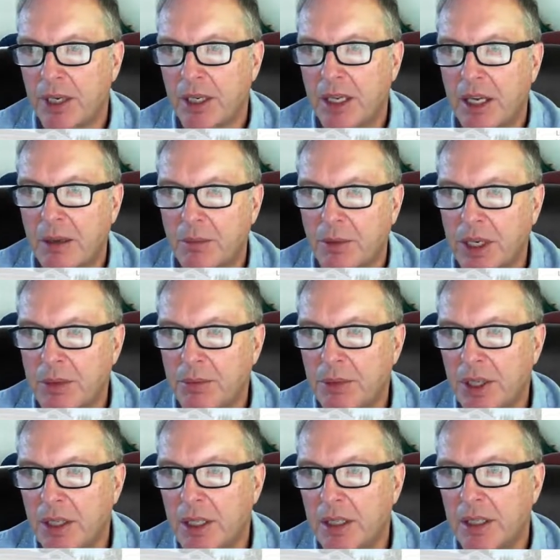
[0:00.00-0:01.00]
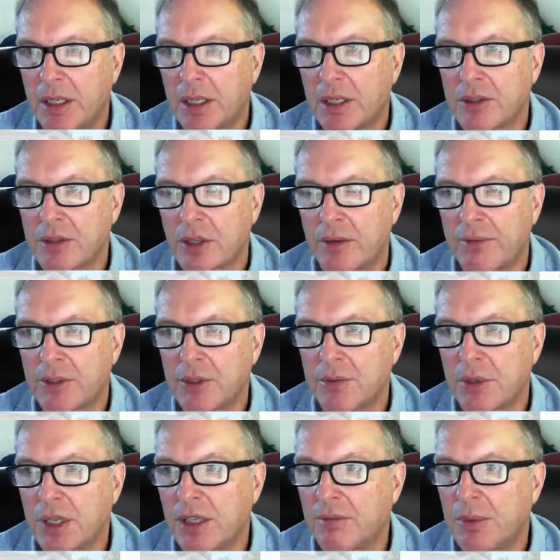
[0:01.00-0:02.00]
We look at that. That
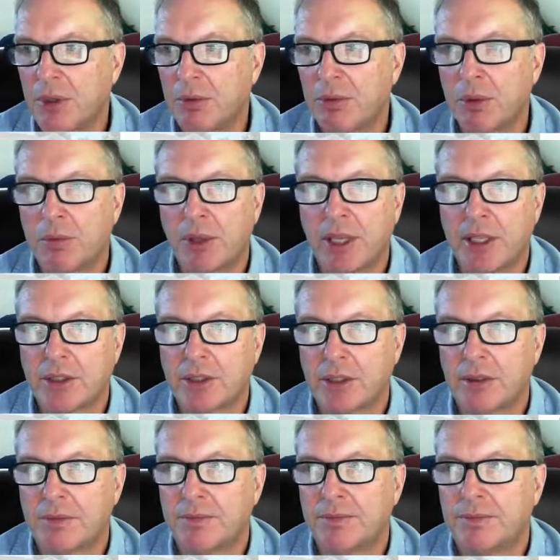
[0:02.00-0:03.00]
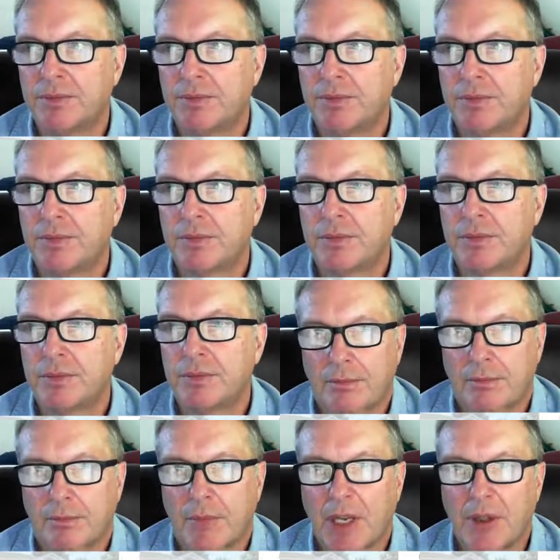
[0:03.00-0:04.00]
might be that the soffits may have been
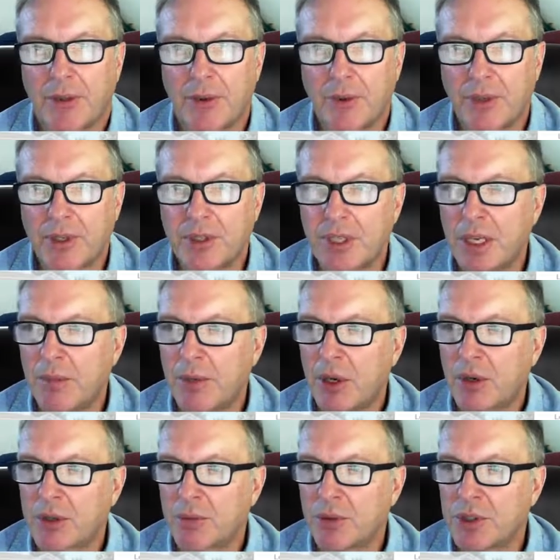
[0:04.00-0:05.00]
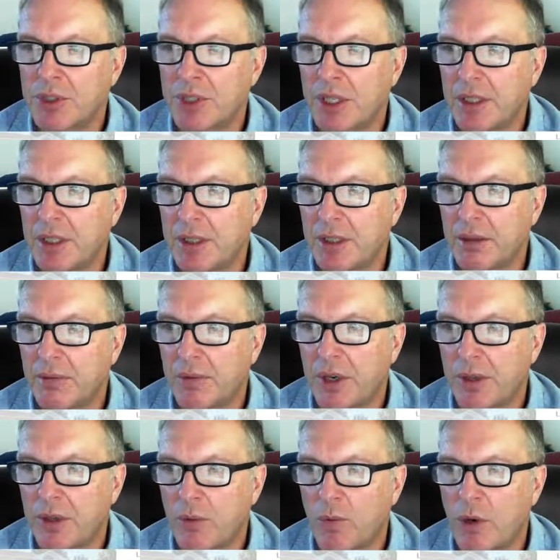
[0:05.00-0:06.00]
replaced. And through
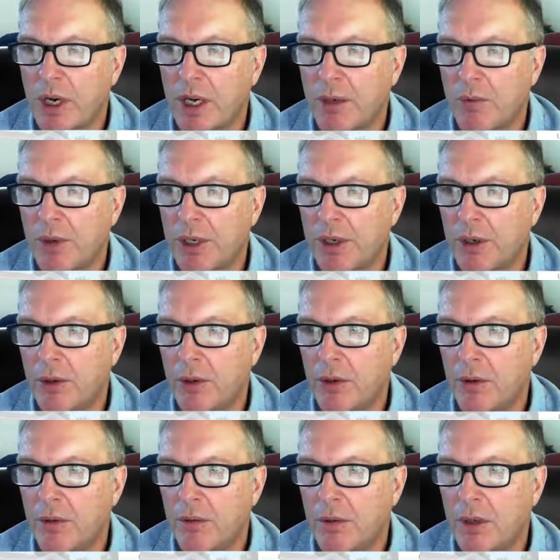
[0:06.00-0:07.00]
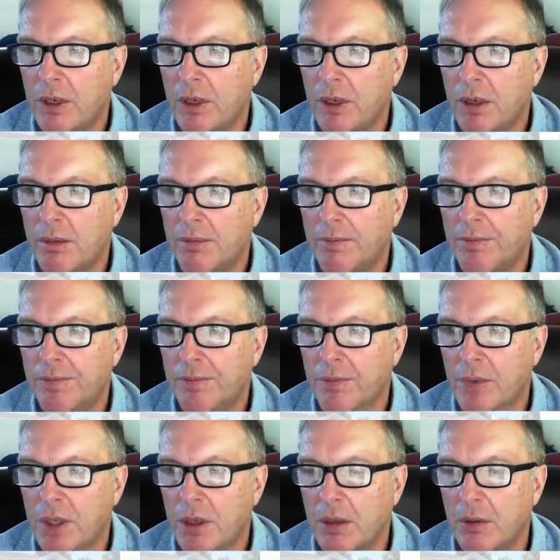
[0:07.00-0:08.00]
the same house, we're seeing that they've got the wide
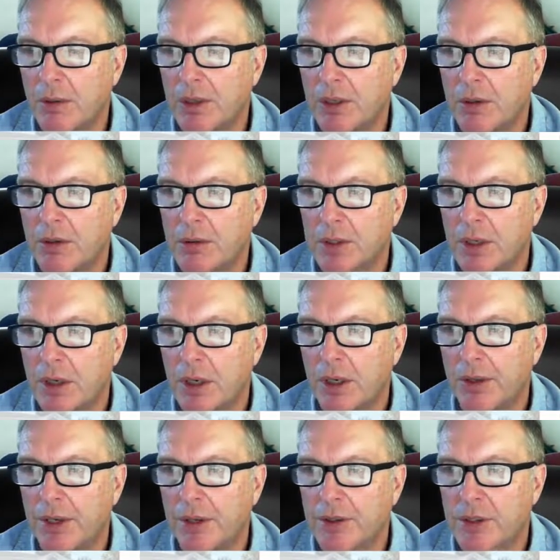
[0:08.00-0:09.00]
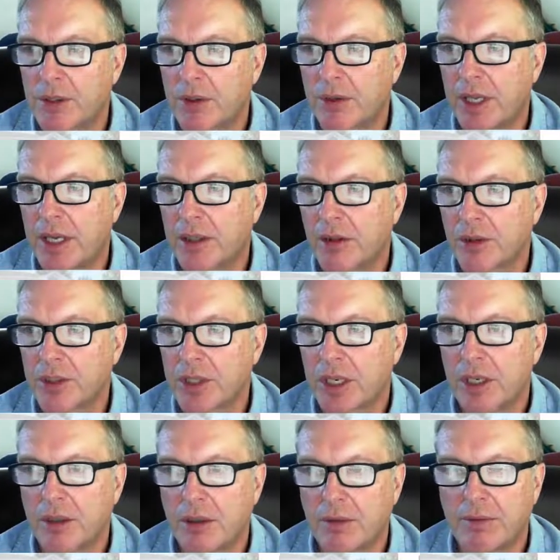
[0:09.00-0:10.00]
windows
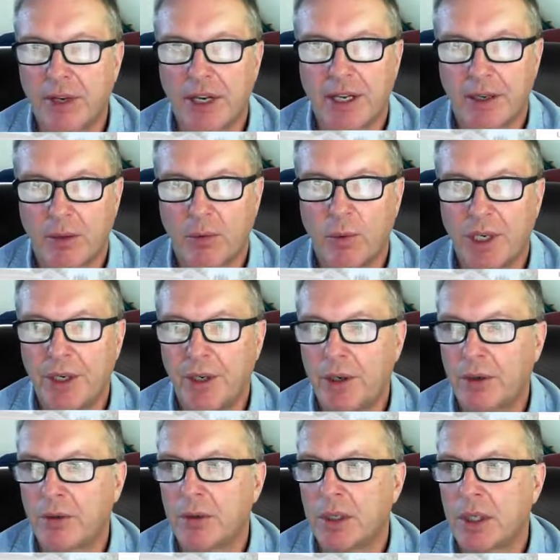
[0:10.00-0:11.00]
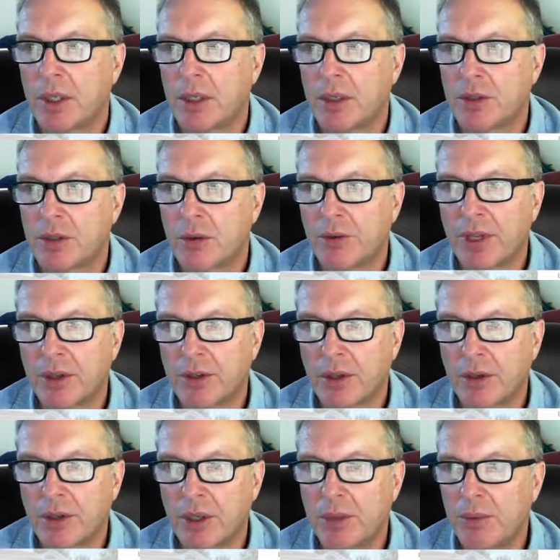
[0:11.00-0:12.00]
on here. So that looks like an all
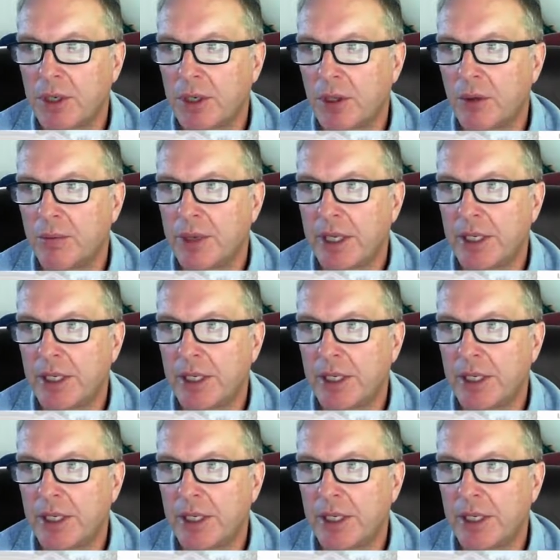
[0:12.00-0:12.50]
vinyl window.